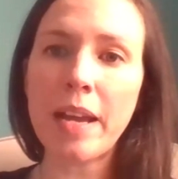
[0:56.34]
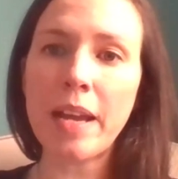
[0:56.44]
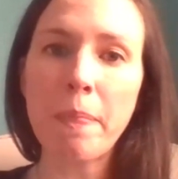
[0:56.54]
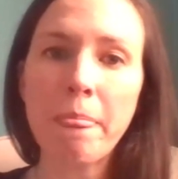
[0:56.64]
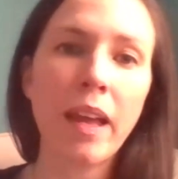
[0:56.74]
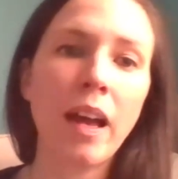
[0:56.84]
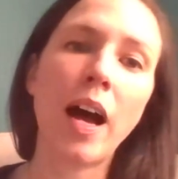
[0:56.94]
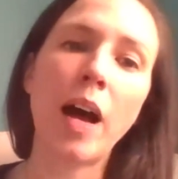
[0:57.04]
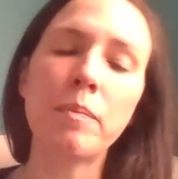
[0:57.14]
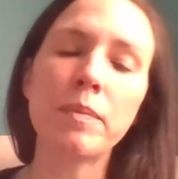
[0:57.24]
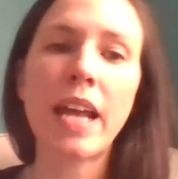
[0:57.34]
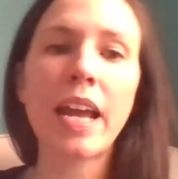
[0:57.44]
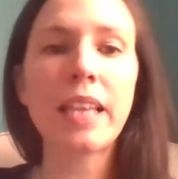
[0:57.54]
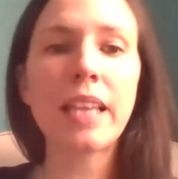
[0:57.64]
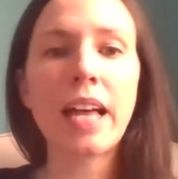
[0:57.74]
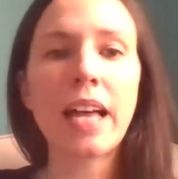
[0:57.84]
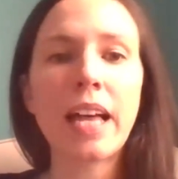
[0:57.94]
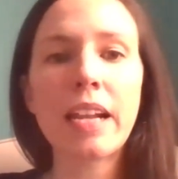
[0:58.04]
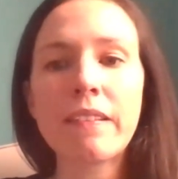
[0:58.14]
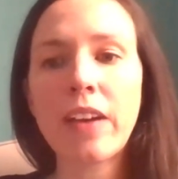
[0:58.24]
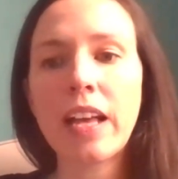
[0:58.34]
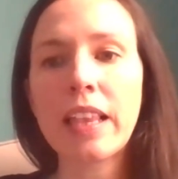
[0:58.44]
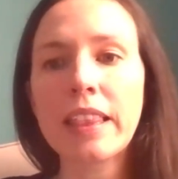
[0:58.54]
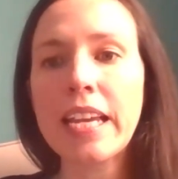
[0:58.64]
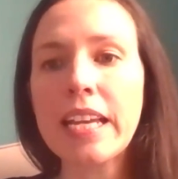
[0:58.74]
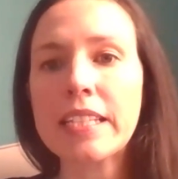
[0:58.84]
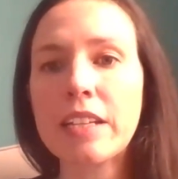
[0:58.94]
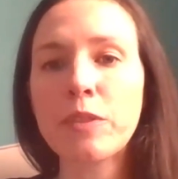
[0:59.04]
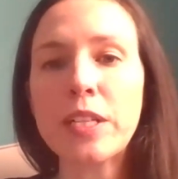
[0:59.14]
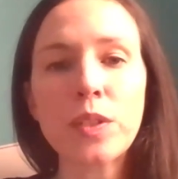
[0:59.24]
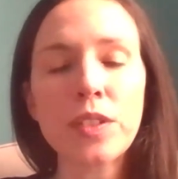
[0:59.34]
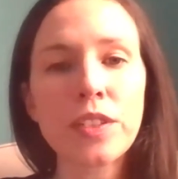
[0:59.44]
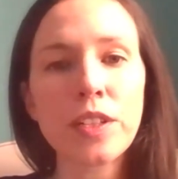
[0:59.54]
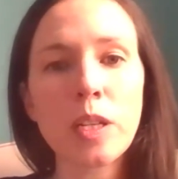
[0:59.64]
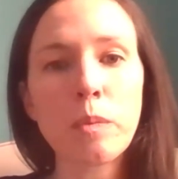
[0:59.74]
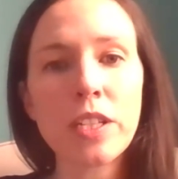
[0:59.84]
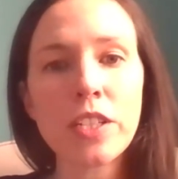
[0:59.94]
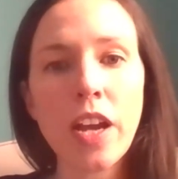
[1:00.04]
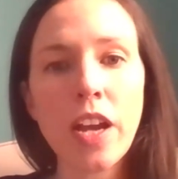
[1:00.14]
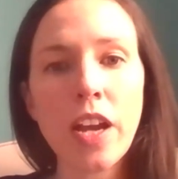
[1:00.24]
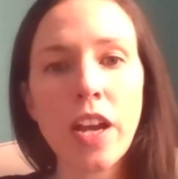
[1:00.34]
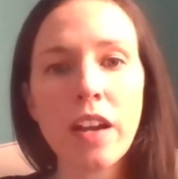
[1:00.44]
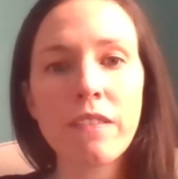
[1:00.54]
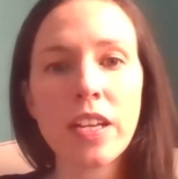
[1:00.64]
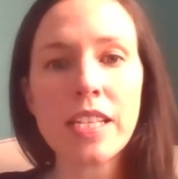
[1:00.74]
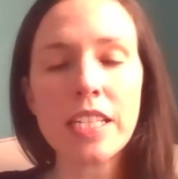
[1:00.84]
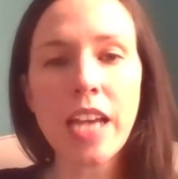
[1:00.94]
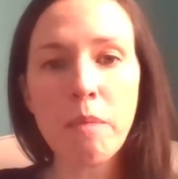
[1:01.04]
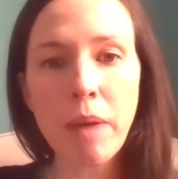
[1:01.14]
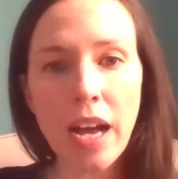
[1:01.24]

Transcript: Um, today, a lot of uh, links and resources are going to be shared via the chat box